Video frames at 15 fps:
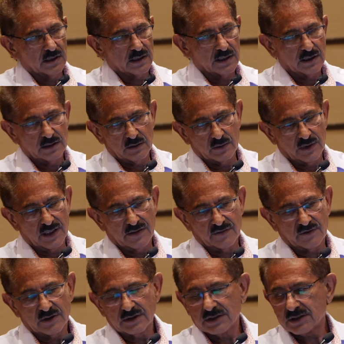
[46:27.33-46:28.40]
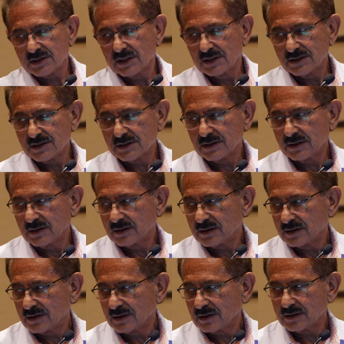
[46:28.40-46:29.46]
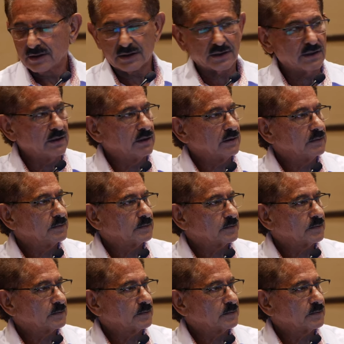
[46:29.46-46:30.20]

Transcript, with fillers: kill whatever it decides to, to, to kill.